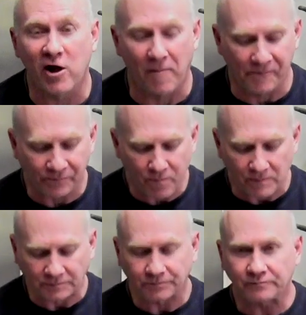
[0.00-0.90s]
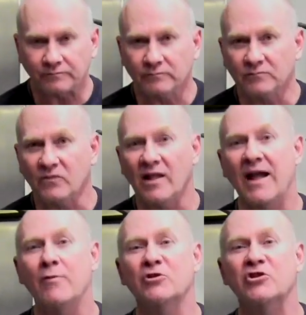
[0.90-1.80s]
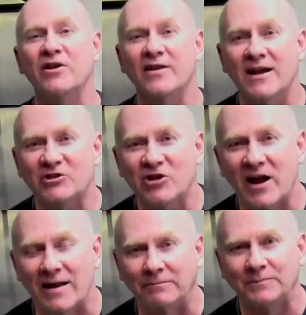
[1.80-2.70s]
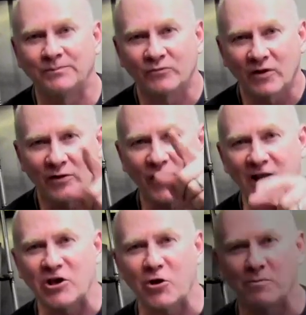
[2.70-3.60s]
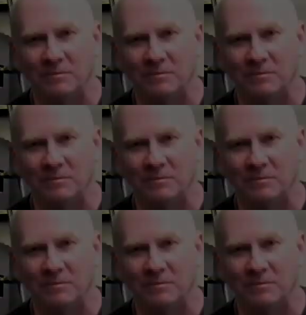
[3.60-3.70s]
good. Hey, we'll see you next time. Thank you.